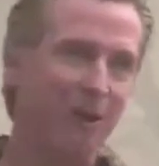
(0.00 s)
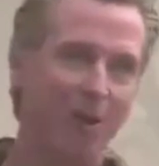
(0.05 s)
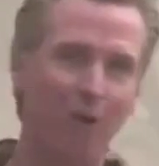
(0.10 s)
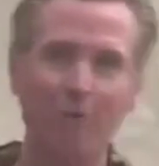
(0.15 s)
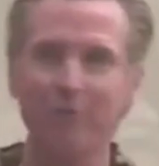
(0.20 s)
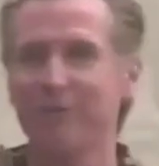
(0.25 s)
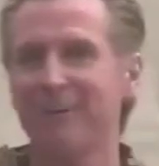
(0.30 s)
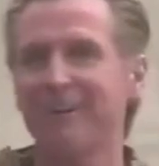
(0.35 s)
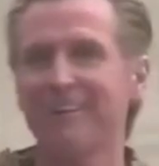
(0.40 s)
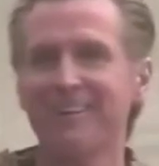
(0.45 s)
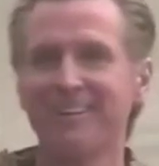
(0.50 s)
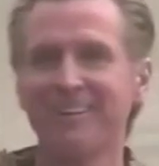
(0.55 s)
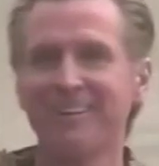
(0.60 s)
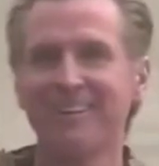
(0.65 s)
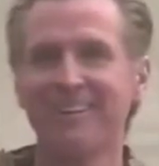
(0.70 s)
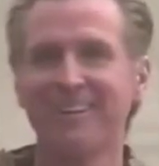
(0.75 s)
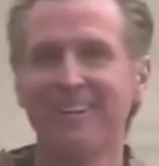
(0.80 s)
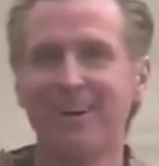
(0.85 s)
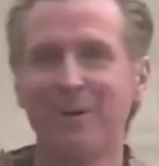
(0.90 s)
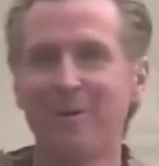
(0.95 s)
kind of
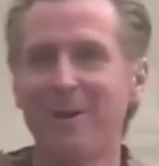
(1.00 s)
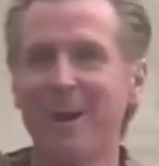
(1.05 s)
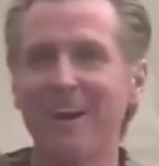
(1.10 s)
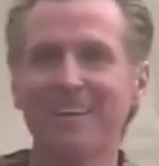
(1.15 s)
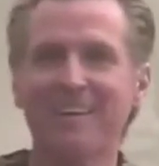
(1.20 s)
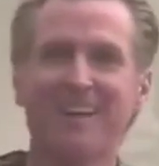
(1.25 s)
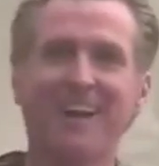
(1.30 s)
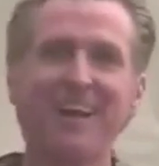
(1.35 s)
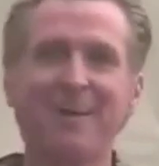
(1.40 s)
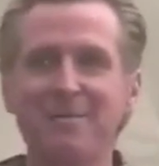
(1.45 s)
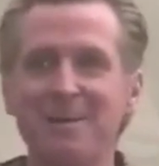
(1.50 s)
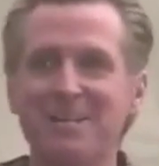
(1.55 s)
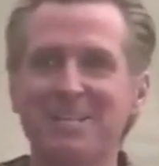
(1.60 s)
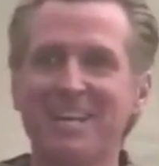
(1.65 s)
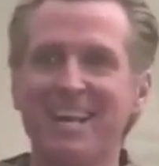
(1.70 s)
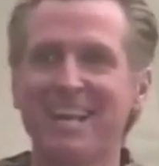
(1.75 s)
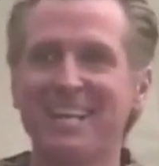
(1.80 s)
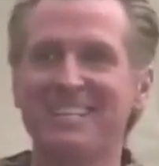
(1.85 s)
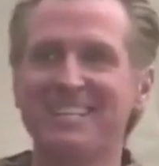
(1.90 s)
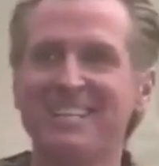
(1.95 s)
zombie apocalypse.
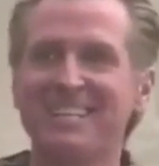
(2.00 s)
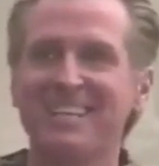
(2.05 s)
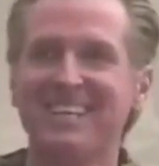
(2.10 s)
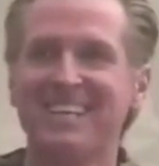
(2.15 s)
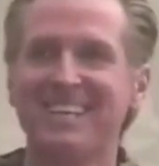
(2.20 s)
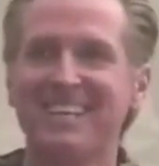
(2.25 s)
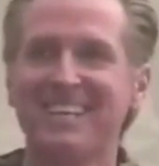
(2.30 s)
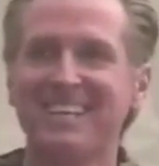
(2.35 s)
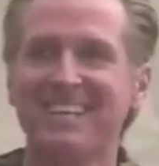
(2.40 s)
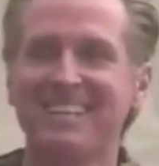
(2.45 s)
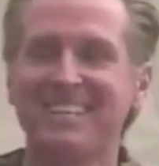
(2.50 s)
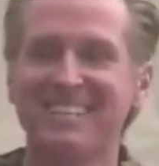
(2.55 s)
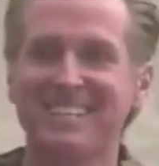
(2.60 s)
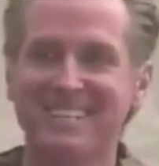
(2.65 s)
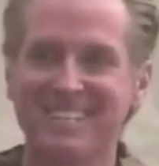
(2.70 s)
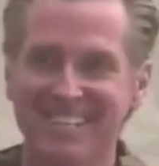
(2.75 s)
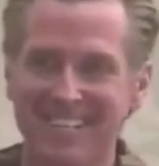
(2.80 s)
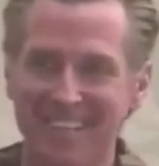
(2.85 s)
That is a very real